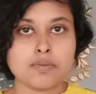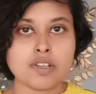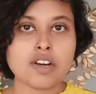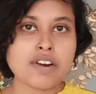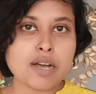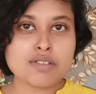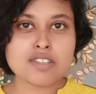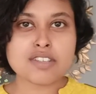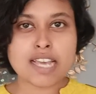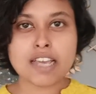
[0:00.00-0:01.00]

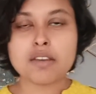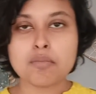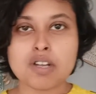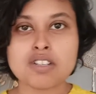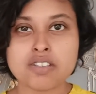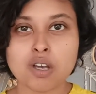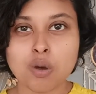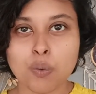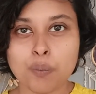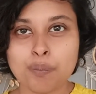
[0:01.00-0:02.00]
Around 9 months
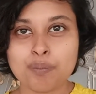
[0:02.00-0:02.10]
ago,